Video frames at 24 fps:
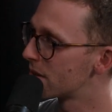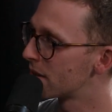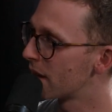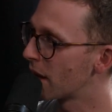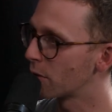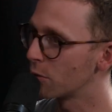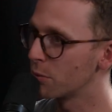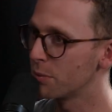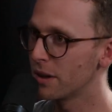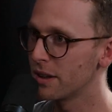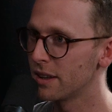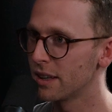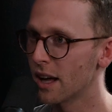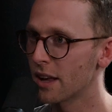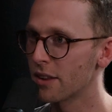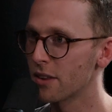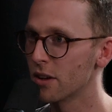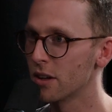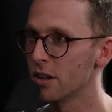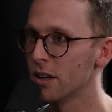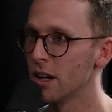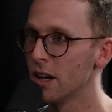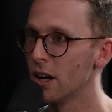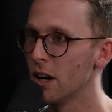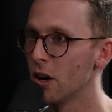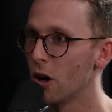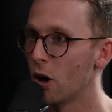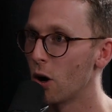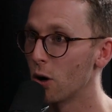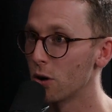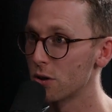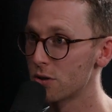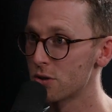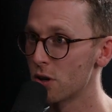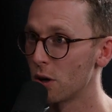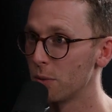that will be the other
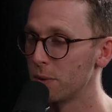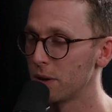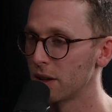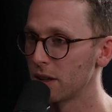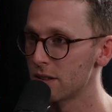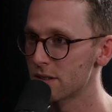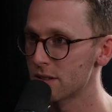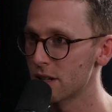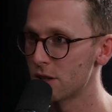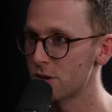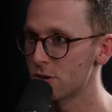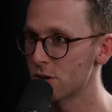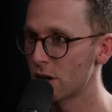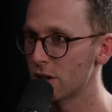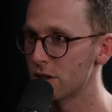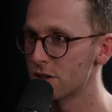hot topic as they try